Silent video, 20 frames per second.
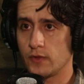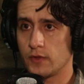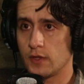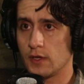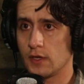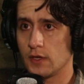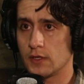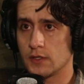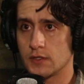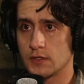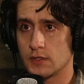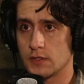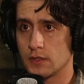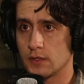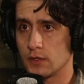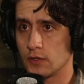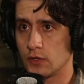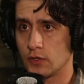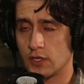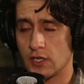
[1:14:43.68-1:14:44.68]
Everything
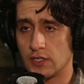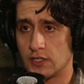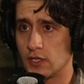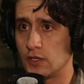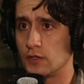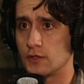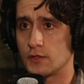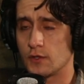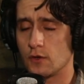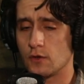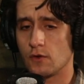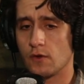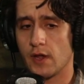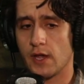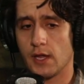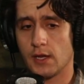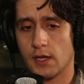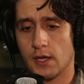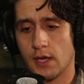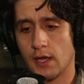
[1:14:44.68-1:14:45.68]
continues to go
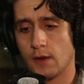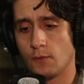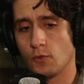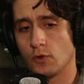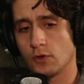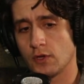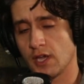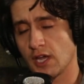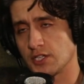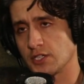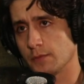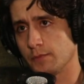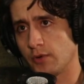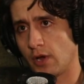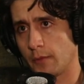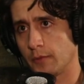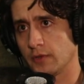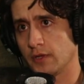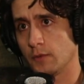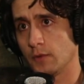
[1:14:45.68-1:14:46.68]
great, and we'll catch up
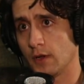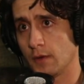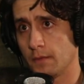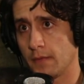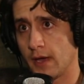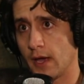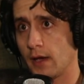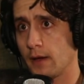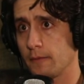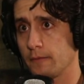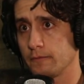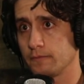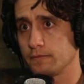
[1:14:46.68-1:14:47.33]
properly when I'm back.